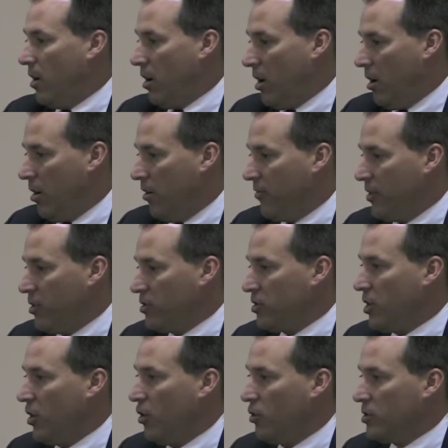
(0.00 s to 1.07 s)
All of those
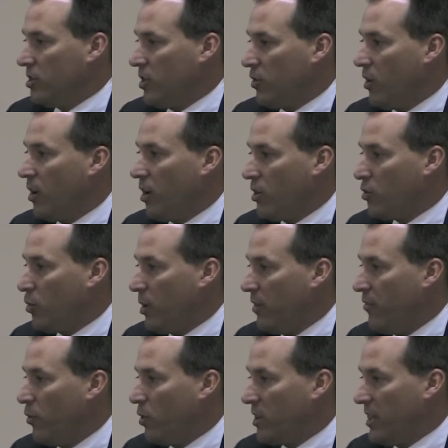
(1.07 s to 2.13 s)
goals that are in our
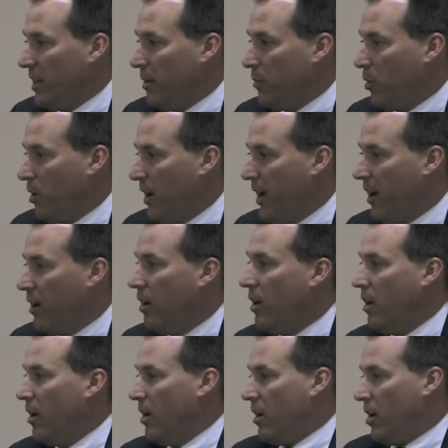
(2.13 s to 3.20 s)
2014 plan
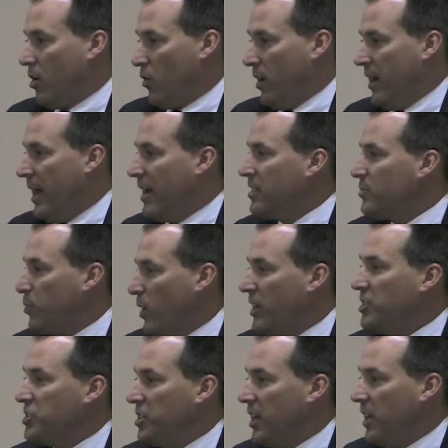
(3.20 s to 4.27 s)
are in that
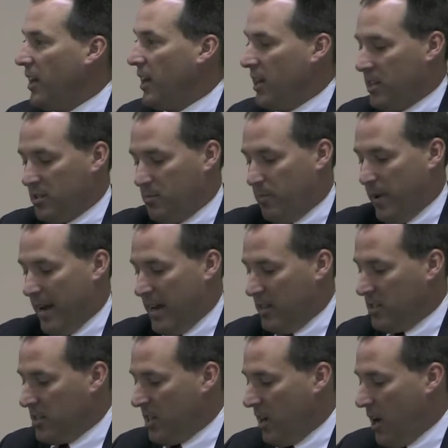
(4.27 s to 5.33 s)
spreadsheet, and it's
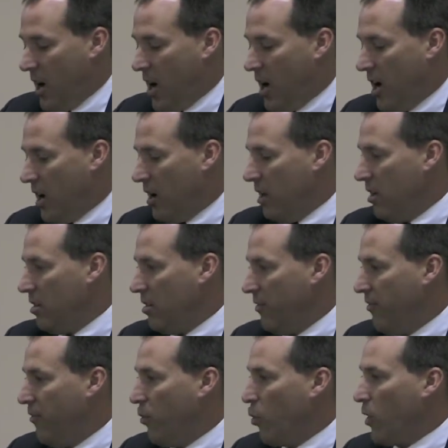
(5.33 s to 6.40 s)
based on the
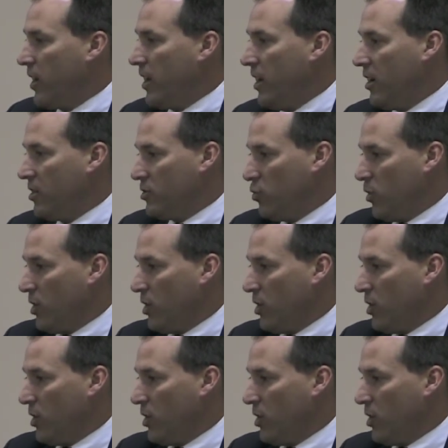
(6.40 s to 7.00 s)
4 years.